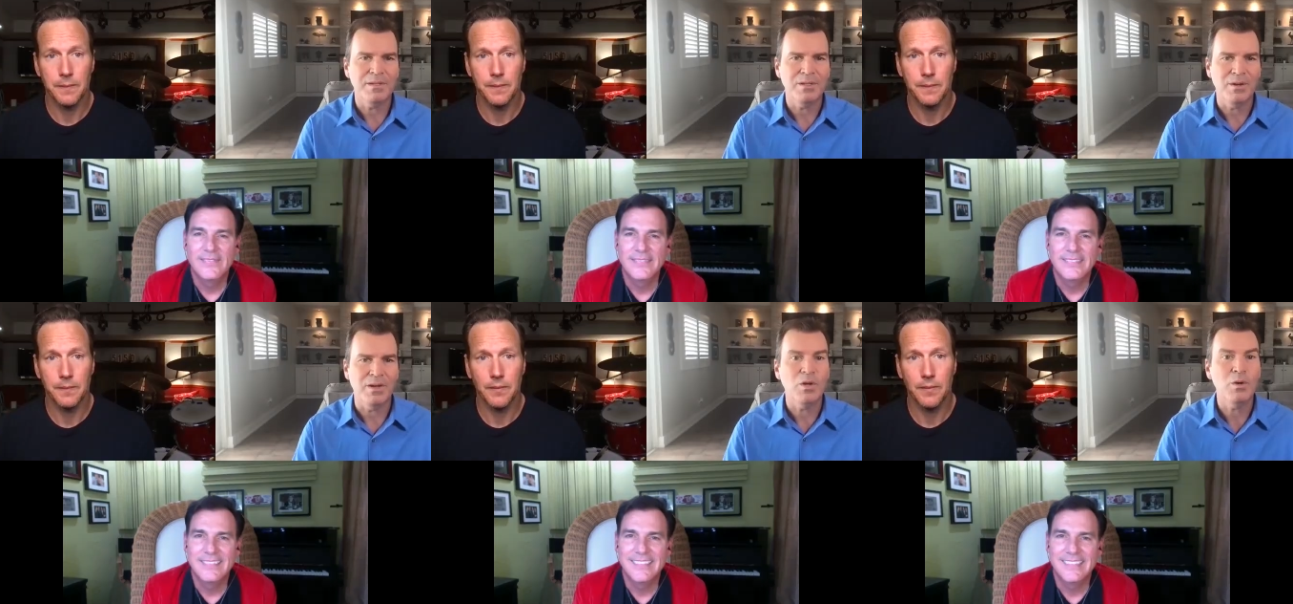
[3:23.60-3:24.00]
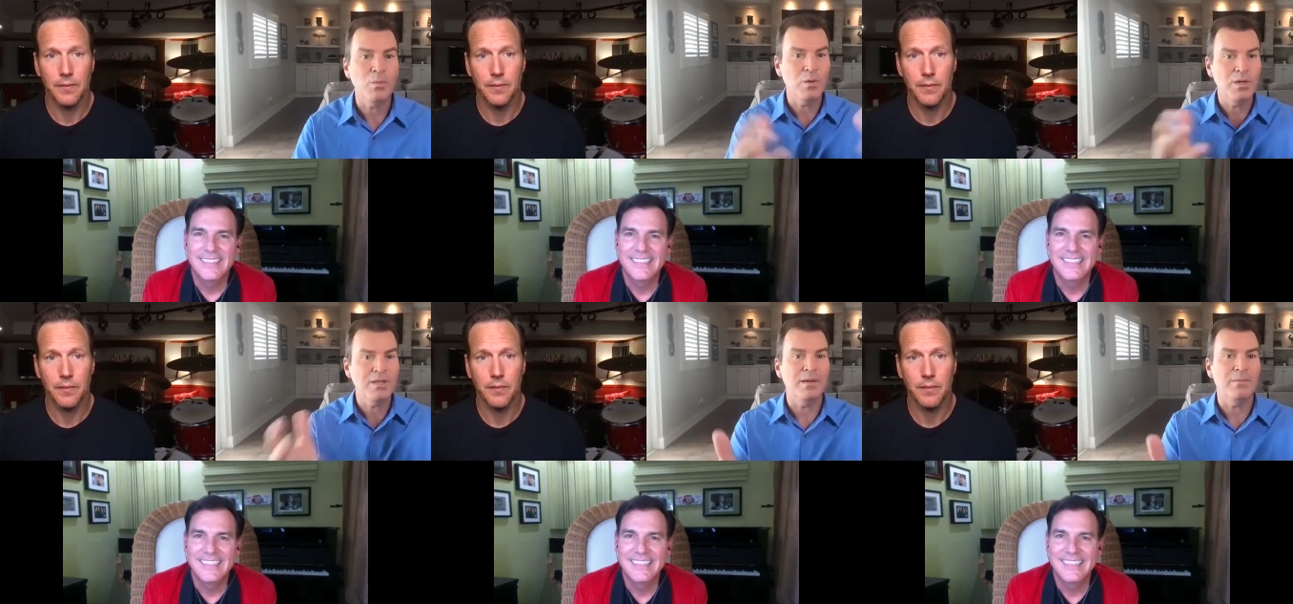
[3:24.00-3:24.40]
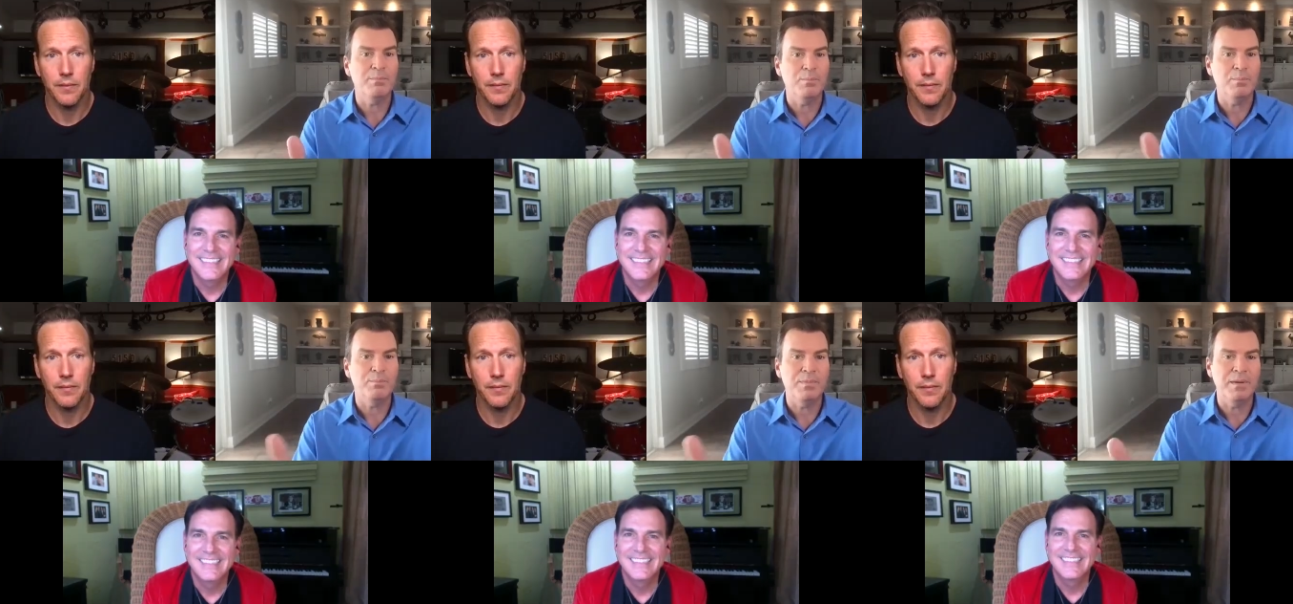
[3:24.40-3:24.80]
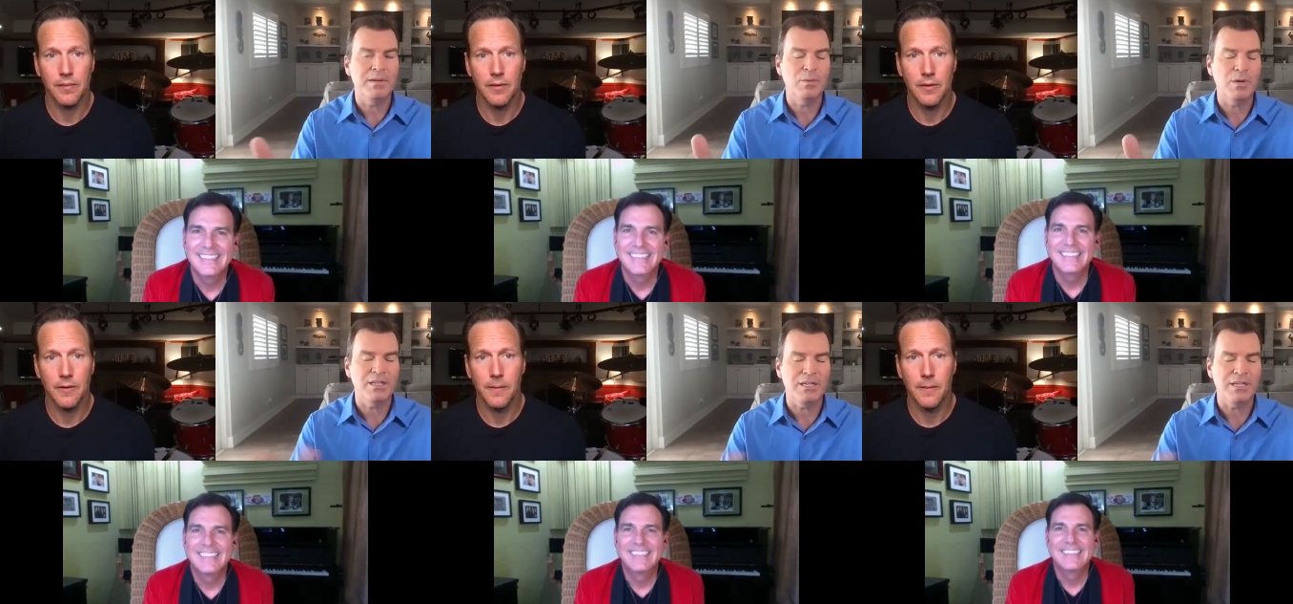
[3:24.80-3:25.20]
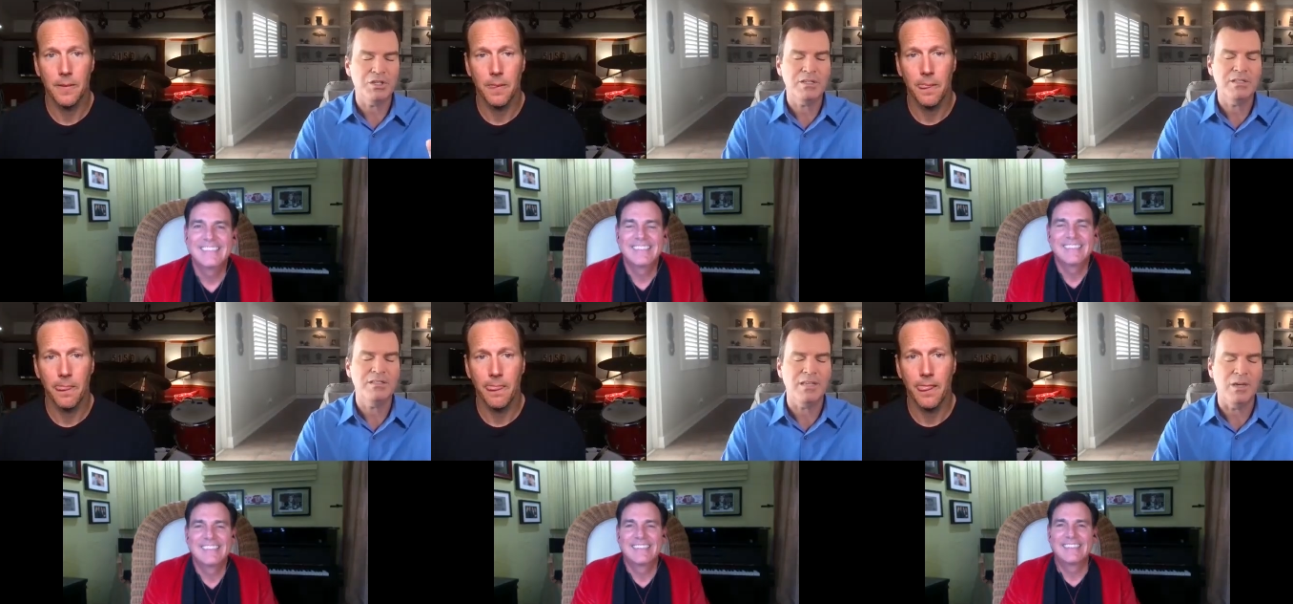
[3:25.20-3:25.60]
Speaker 1: You know, I know we did. Wait, I
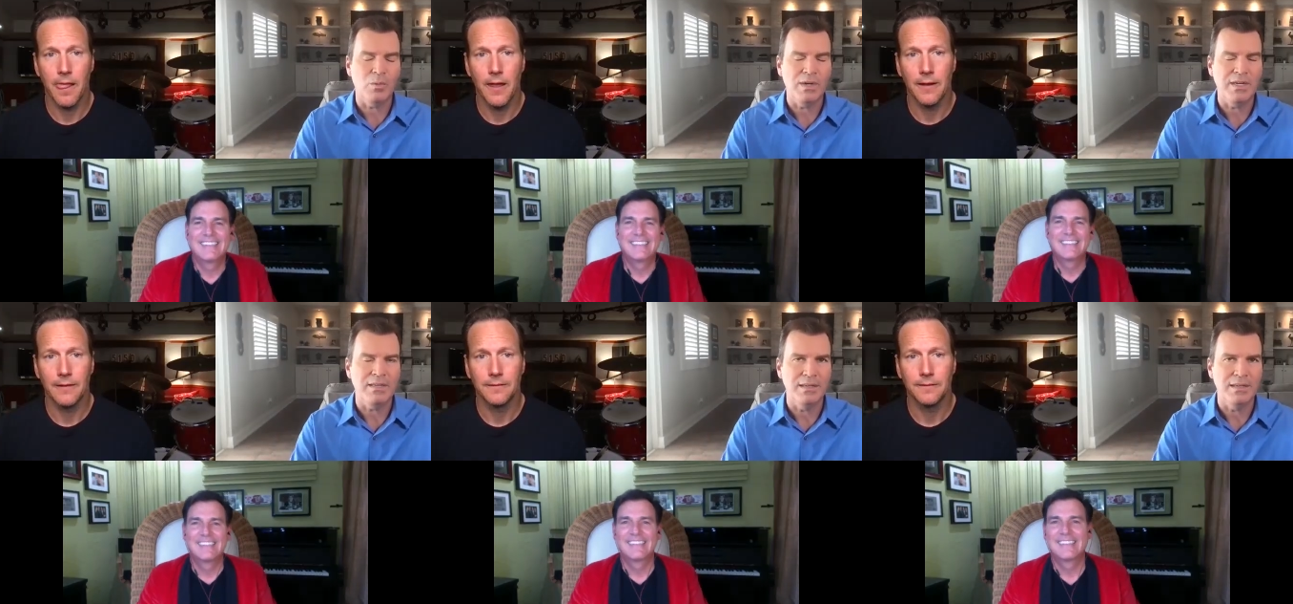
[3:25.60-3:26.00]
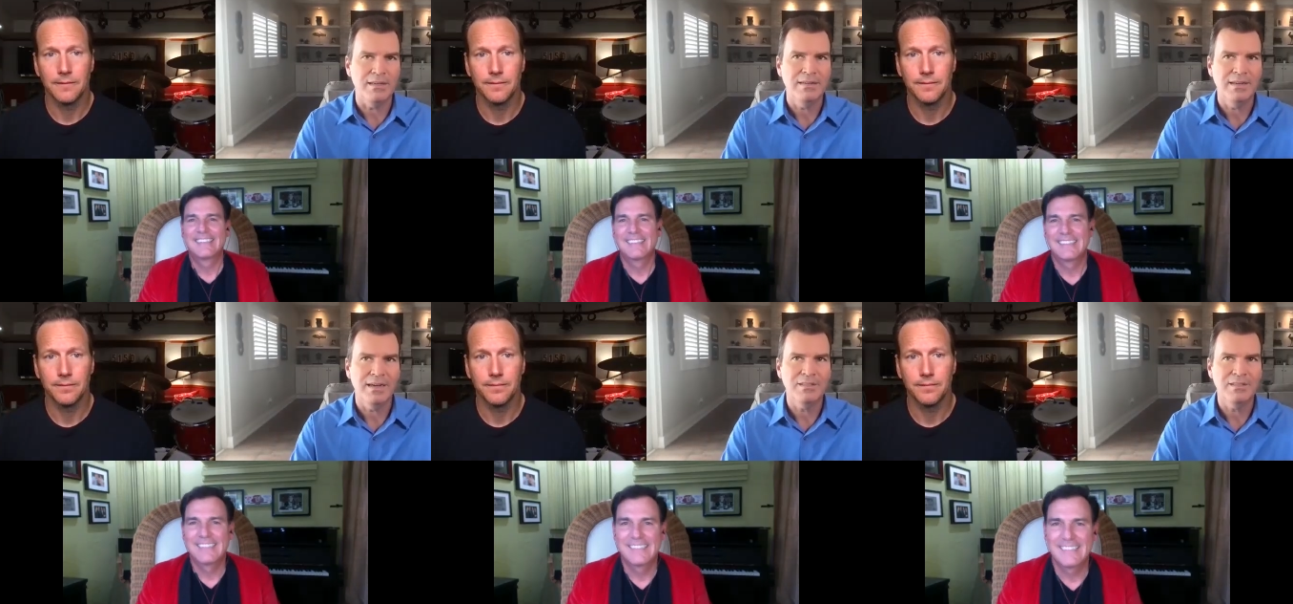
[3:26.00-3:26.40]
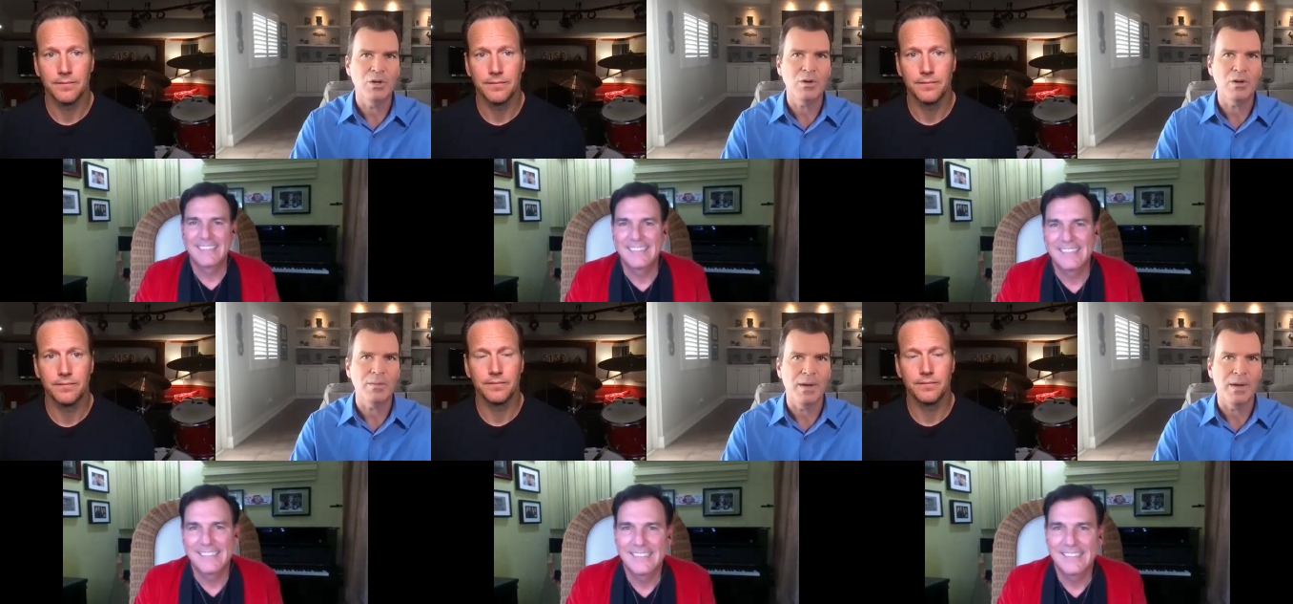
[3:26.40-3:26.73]
shouldn't say we did. I joke